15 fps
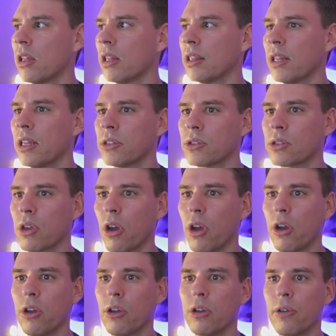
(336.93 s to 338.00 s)
Let's
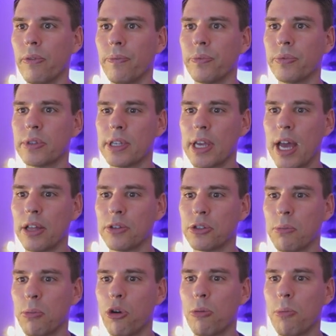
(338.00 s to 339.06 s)
go down to
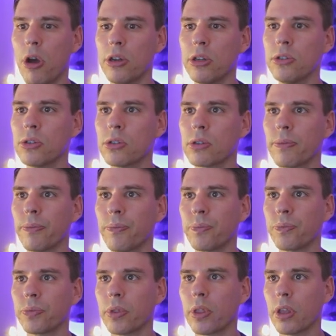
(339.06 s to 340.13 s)
more motors
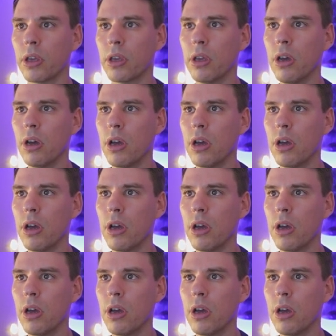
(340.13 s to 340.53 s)
here,